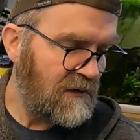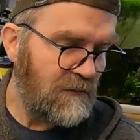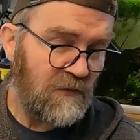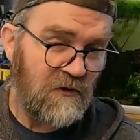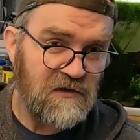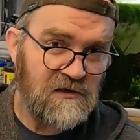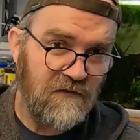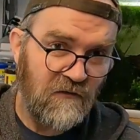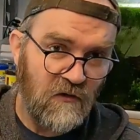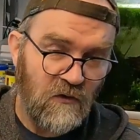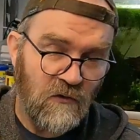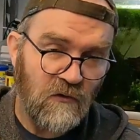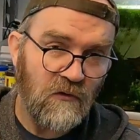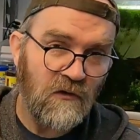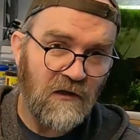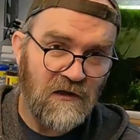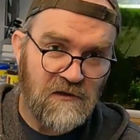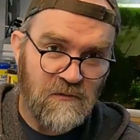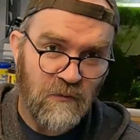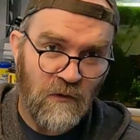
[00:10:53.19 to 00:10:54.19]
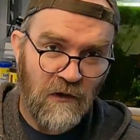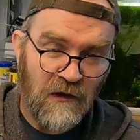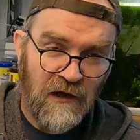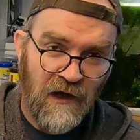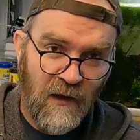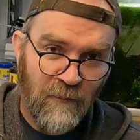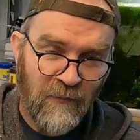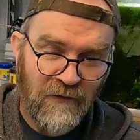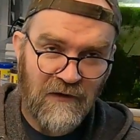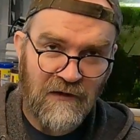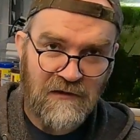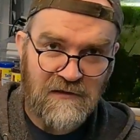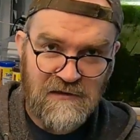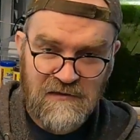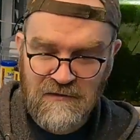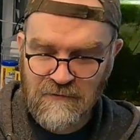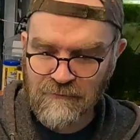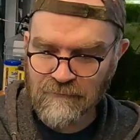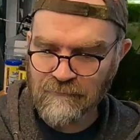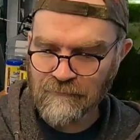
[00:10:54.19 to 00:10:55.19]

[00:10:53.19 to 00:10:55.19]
Because if you don't do this, what will happen is